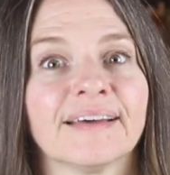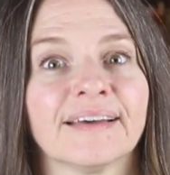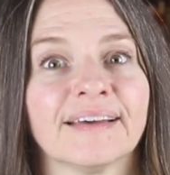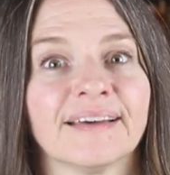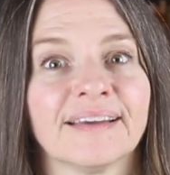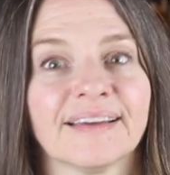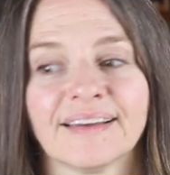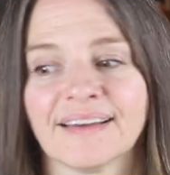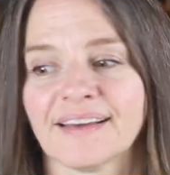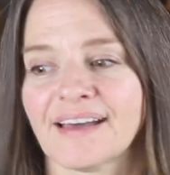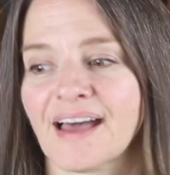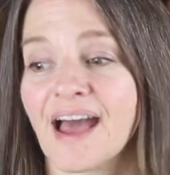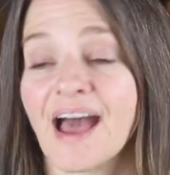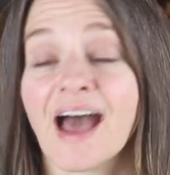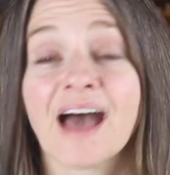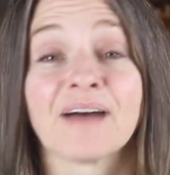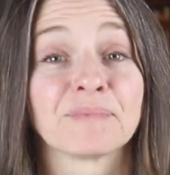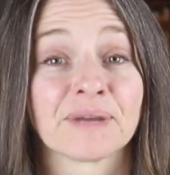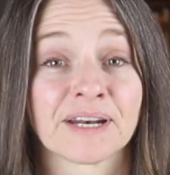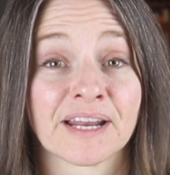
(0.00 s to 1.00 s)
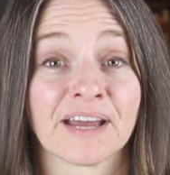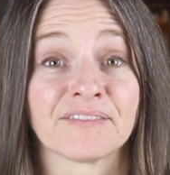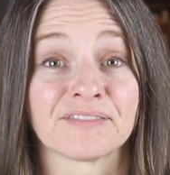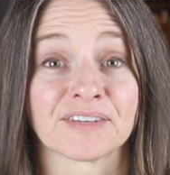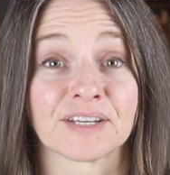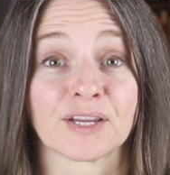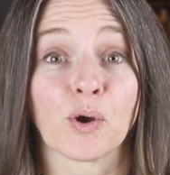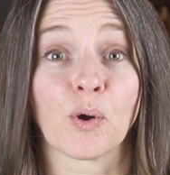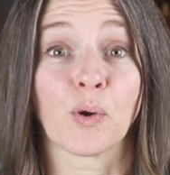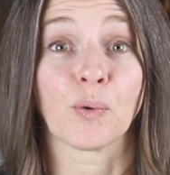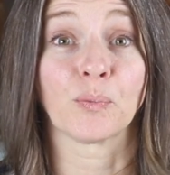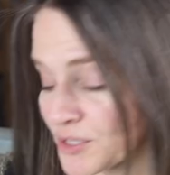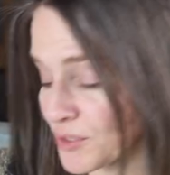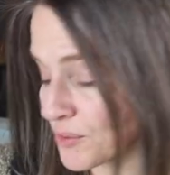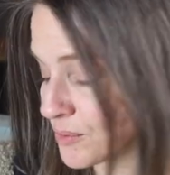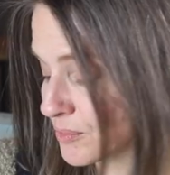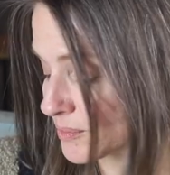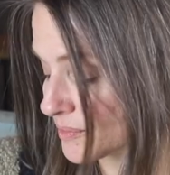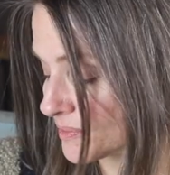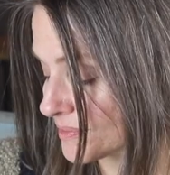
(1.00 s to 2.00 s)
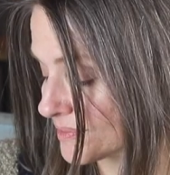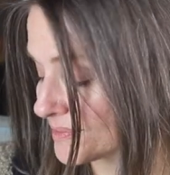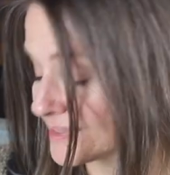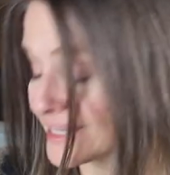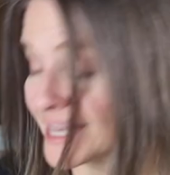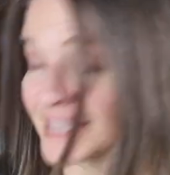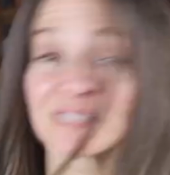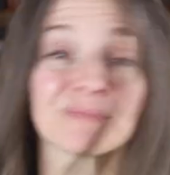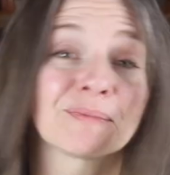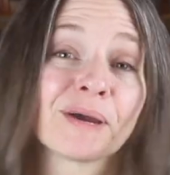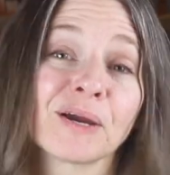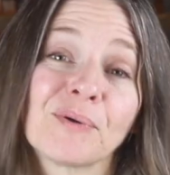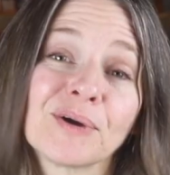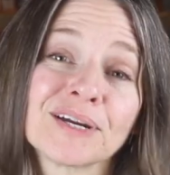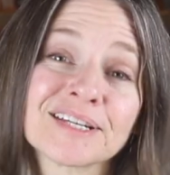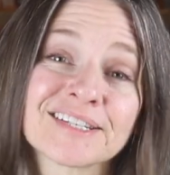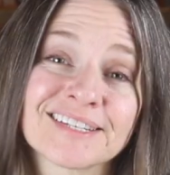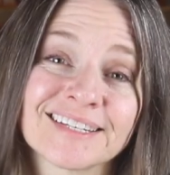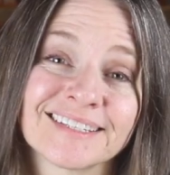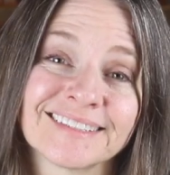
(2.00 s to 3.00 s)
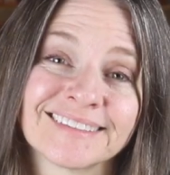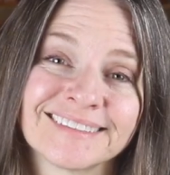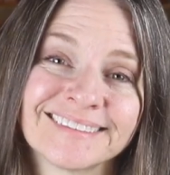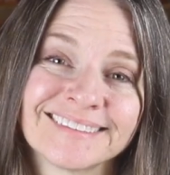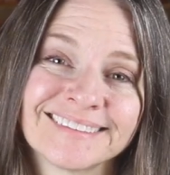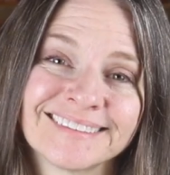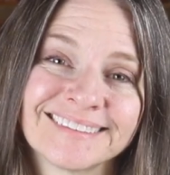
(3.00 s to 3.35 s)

I'm gonna have to go. So that's my question.